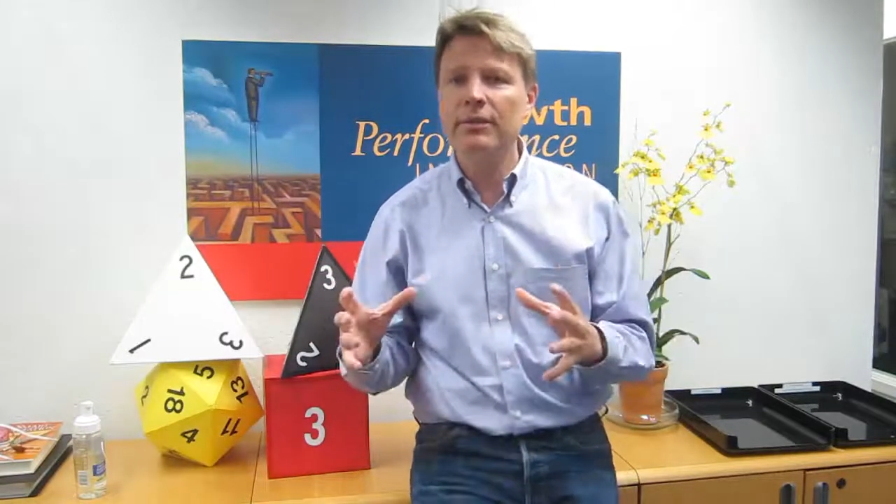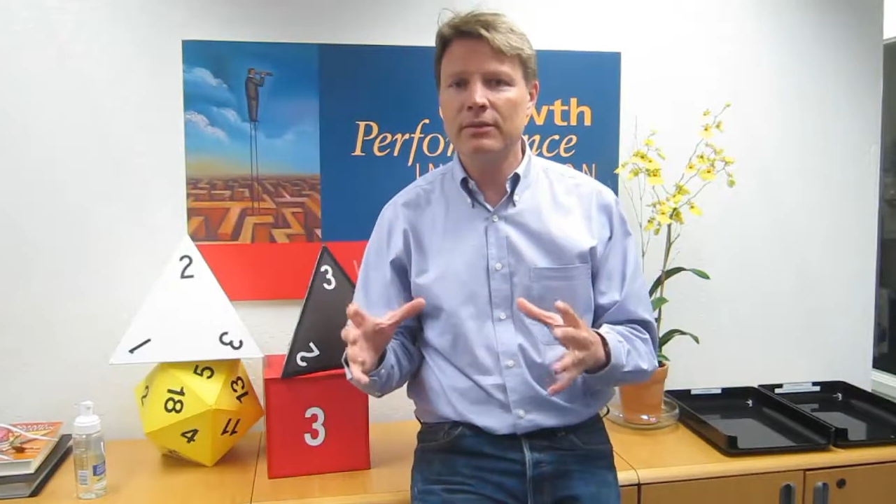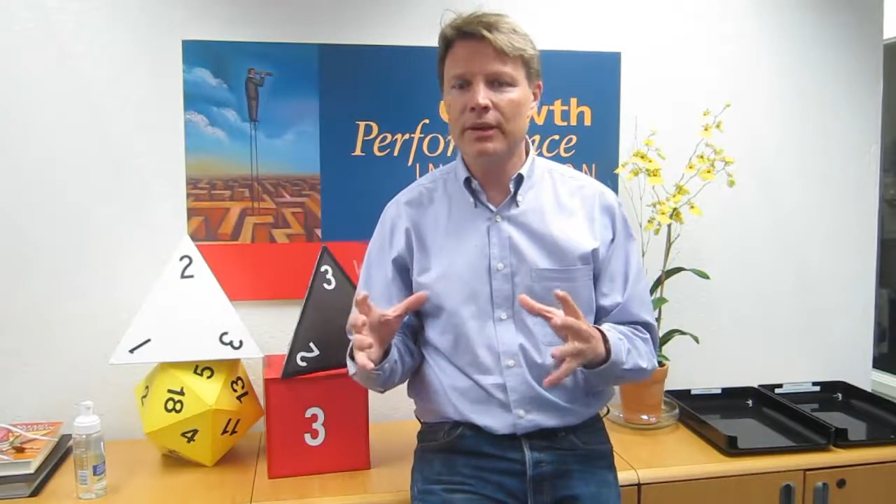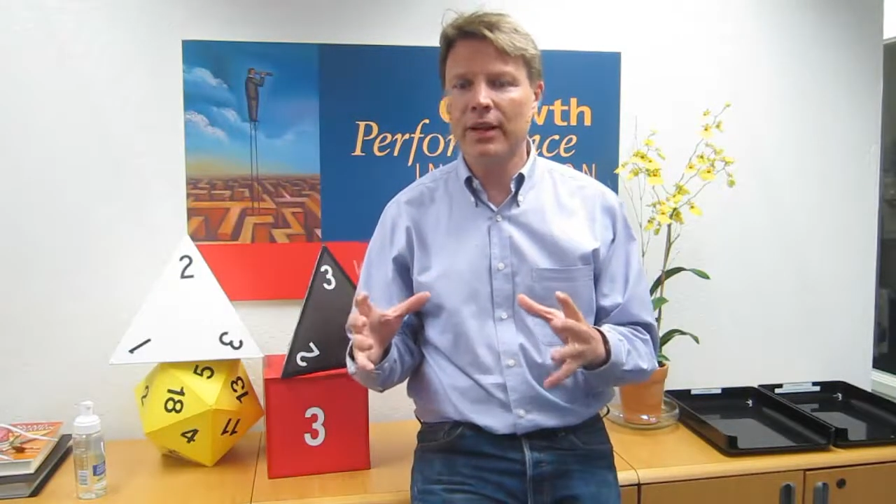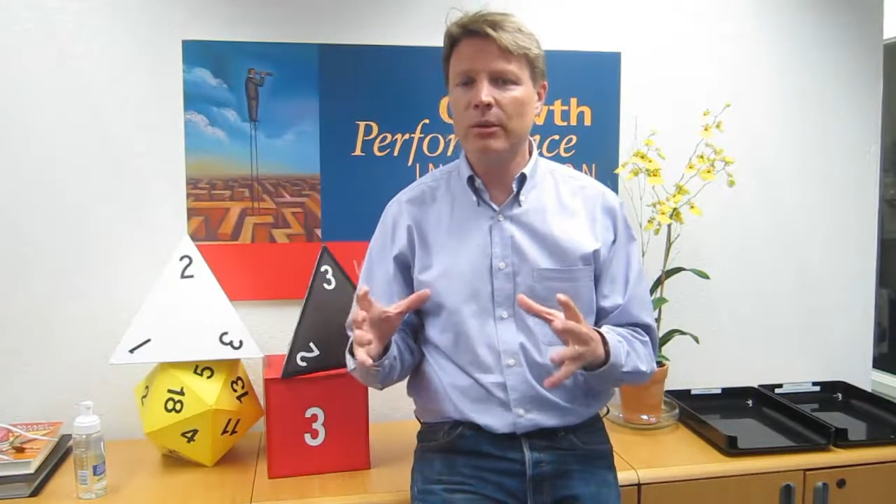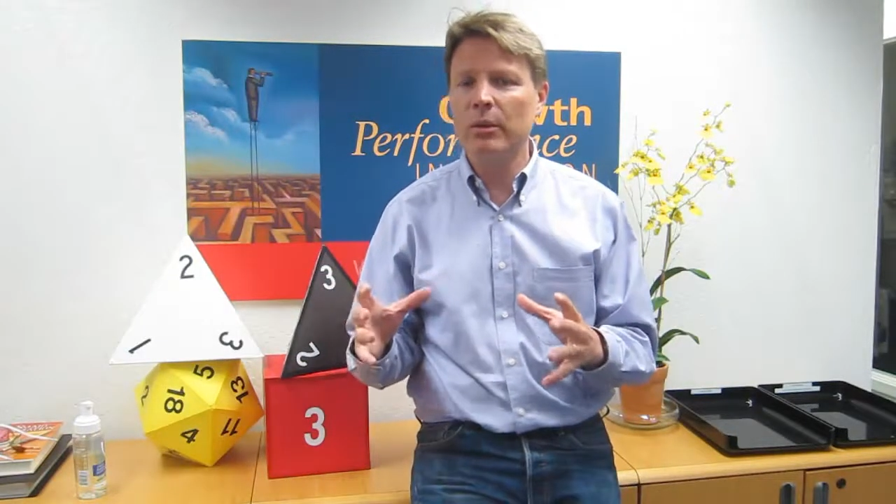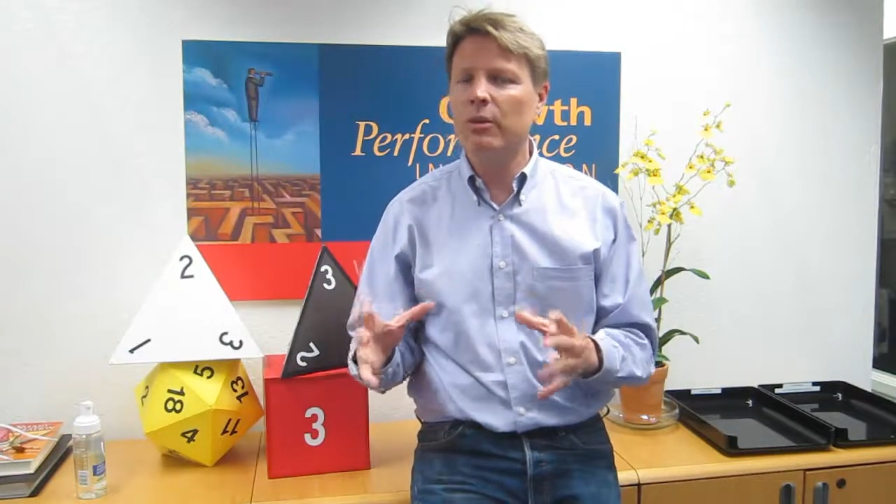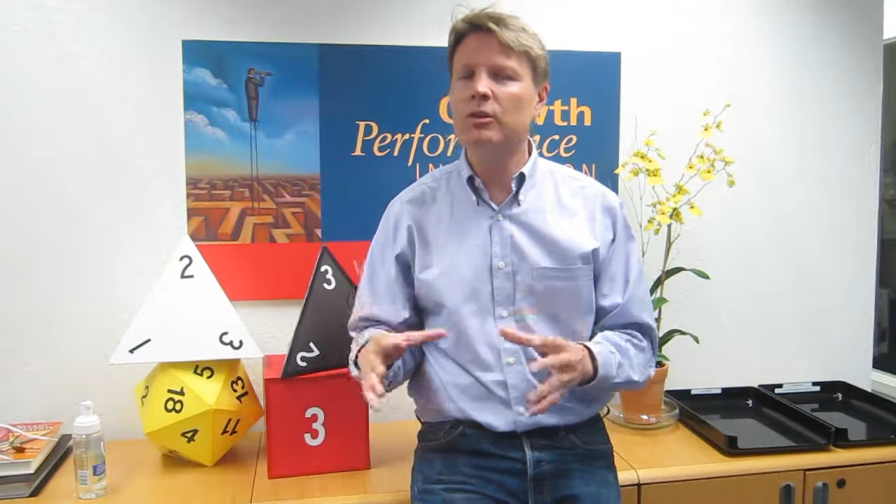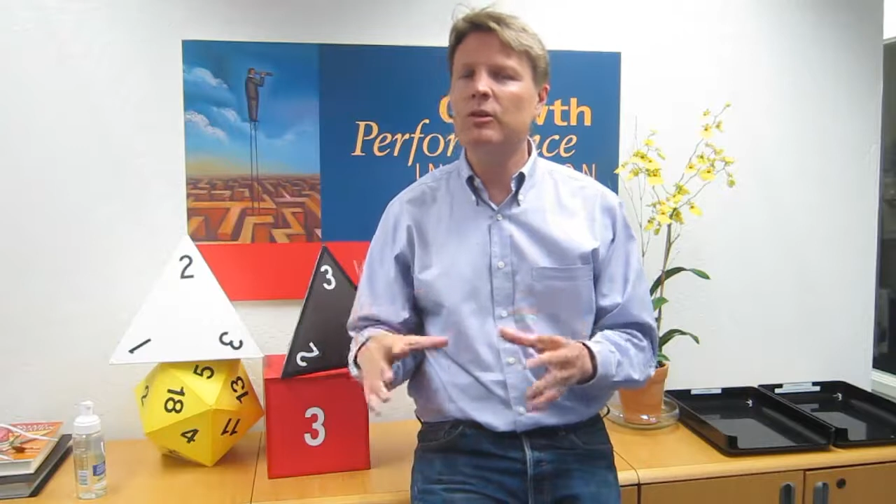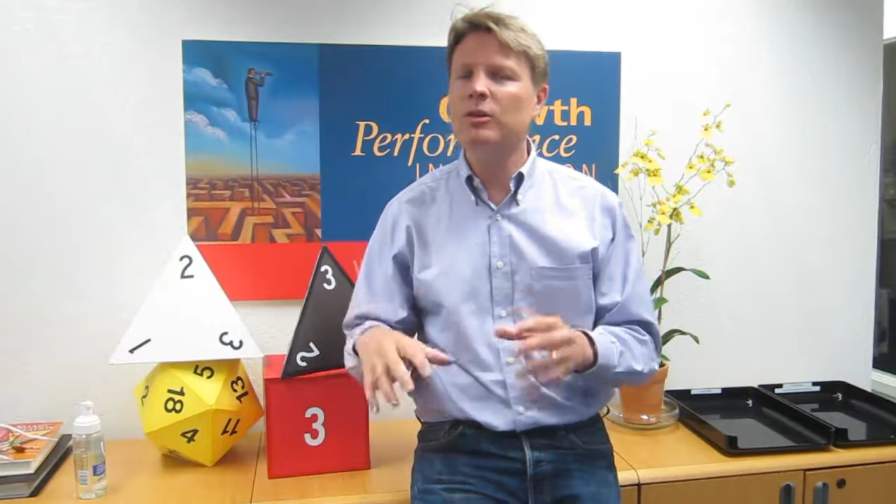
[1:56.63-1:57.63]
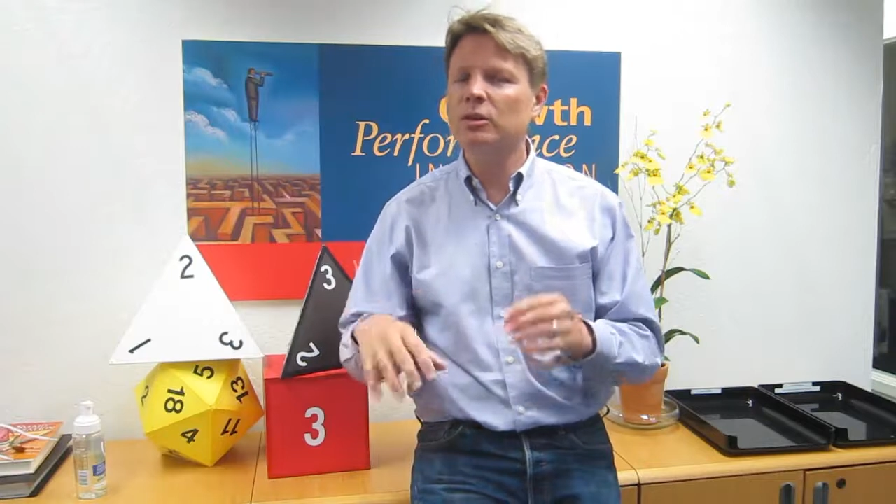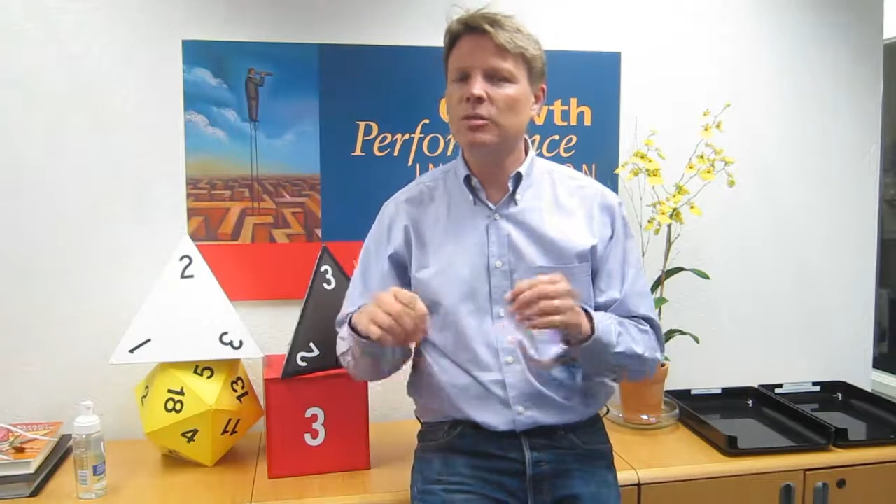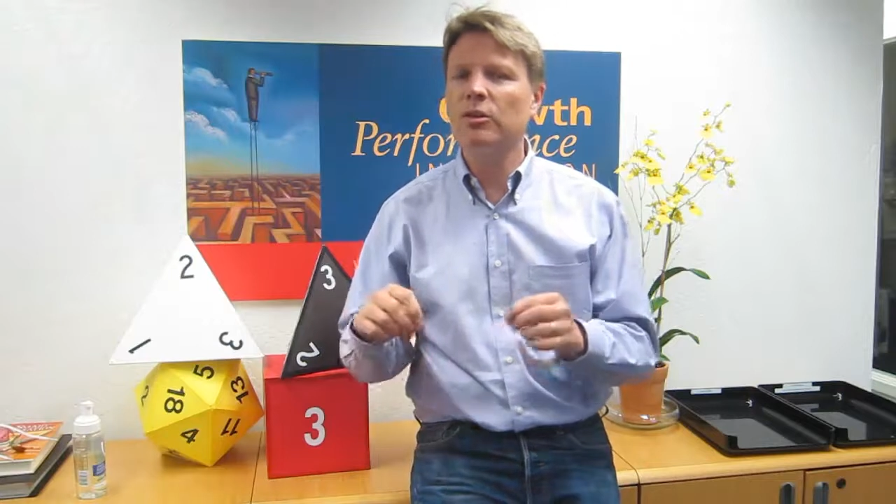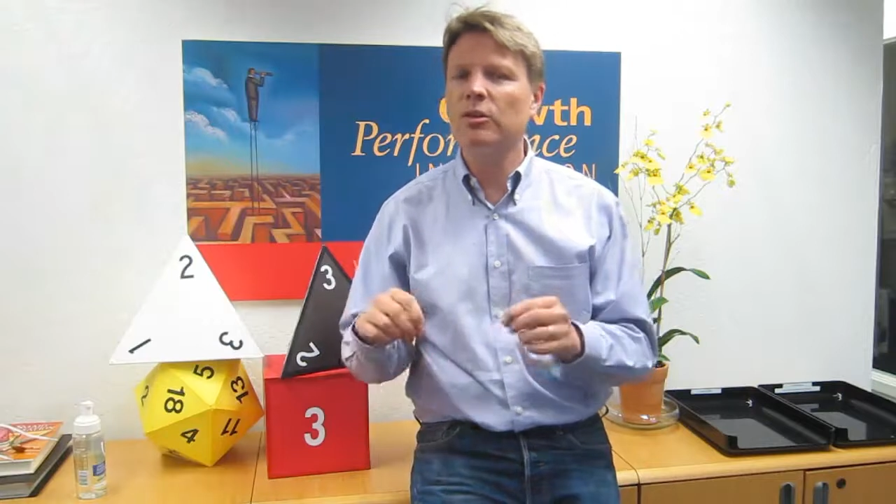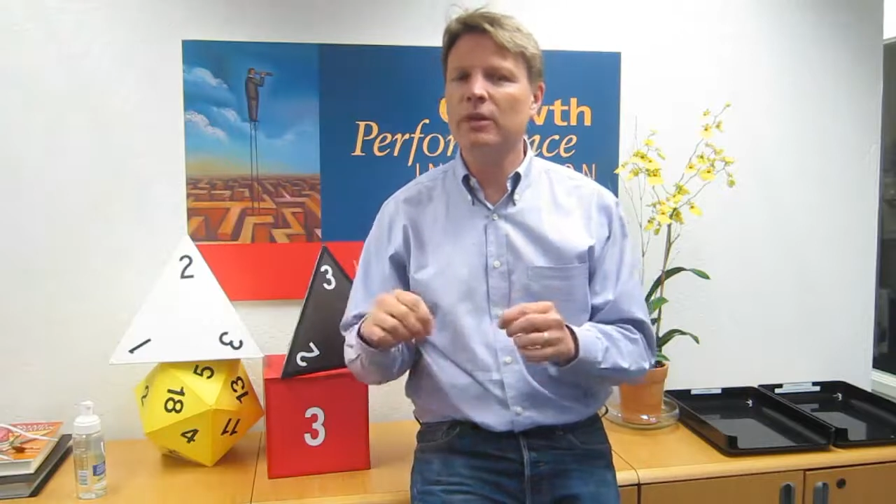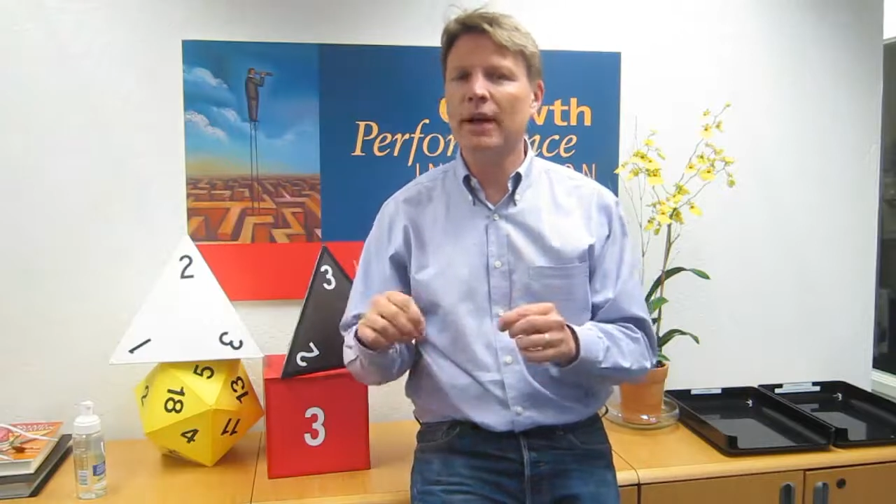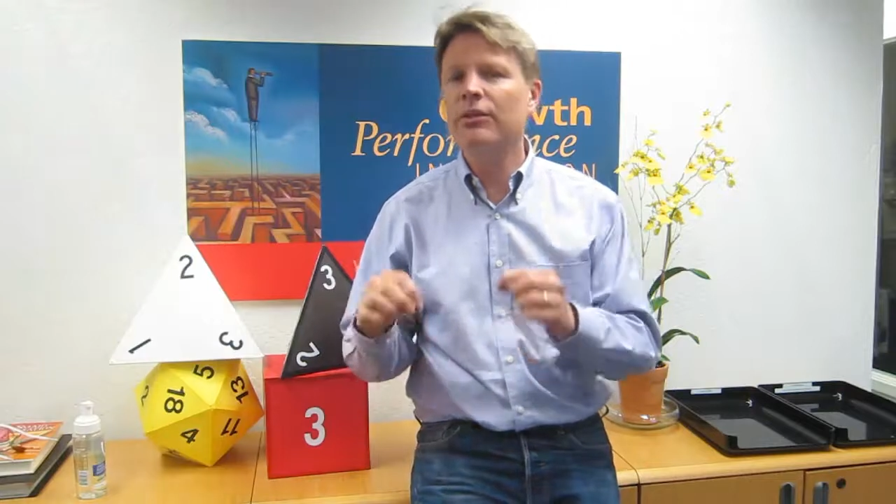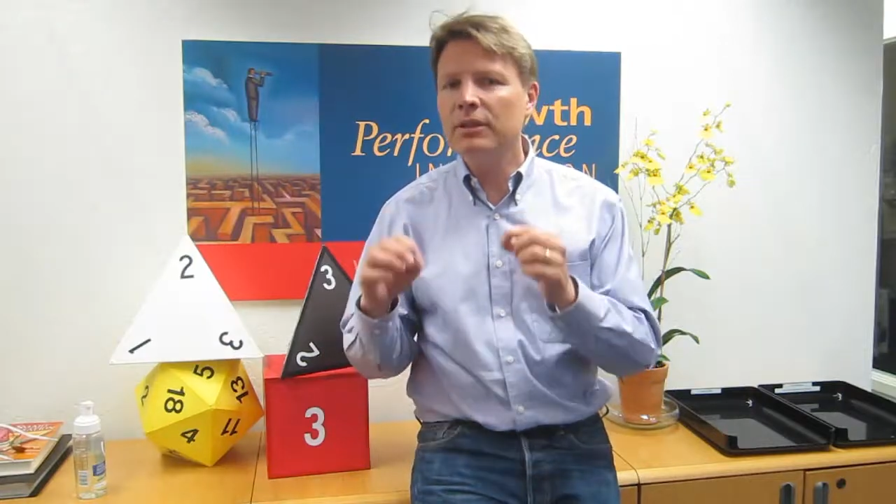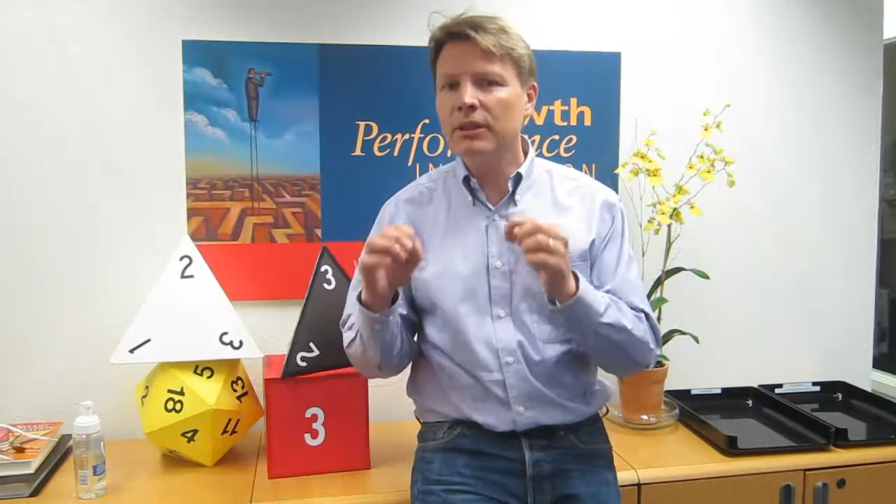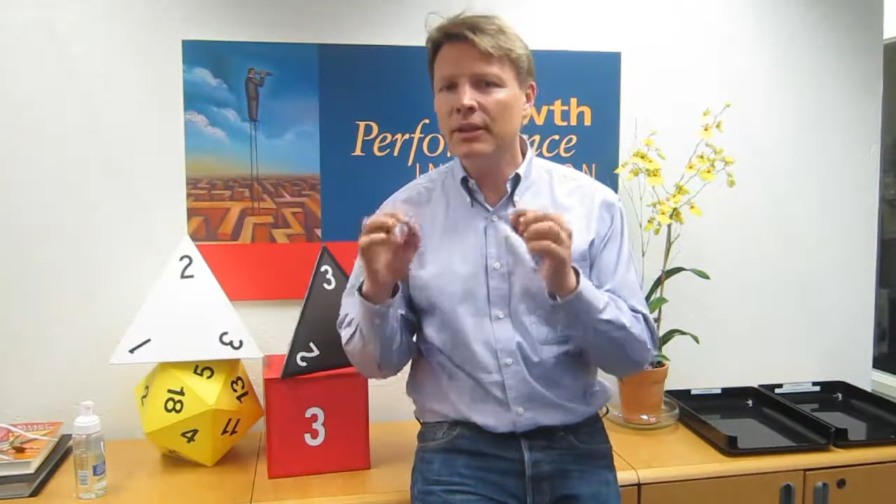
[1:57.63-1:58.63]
environment where you can explore actually